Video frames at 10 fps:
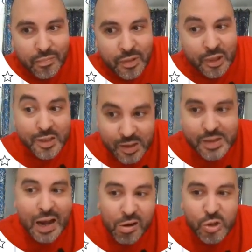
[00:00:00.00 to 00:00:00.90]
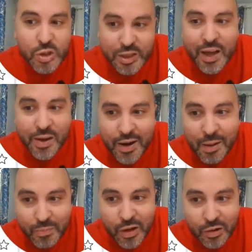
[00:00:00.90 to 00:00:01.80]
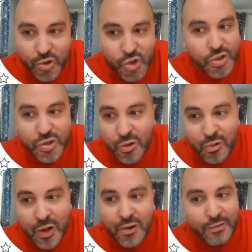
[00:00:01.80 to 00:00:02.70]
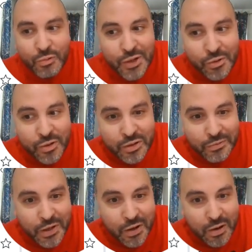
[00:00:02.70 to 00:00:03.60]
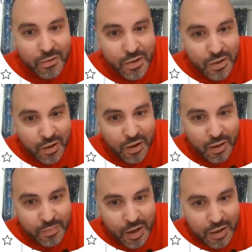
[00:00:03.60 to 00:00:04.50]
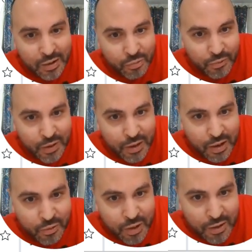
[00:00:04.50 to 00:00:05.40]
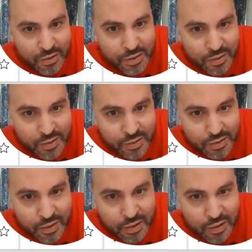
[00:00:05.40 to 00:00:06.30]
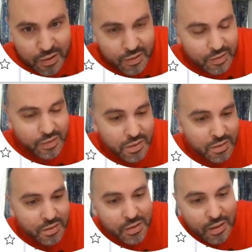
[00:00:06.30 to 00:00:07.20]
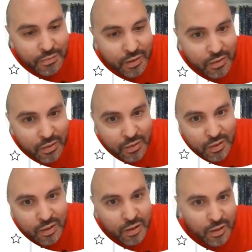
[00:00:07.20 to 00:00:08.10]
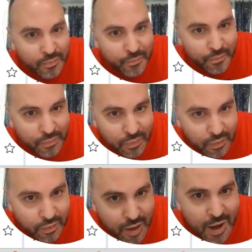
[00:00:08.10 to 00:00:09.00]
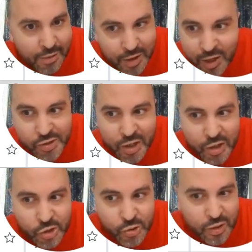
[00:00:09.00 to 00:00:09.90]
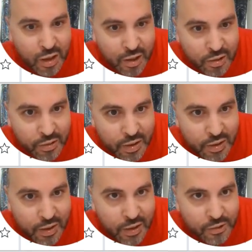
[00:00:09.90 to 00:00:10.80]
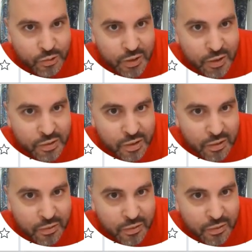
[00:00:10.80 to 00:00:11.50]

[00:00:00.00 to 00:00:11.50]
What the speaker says: This is how you set it up, though, just so I don't have to redo this video. And we'll figure out why this isn't saving. I have had issues on other indicators with this on the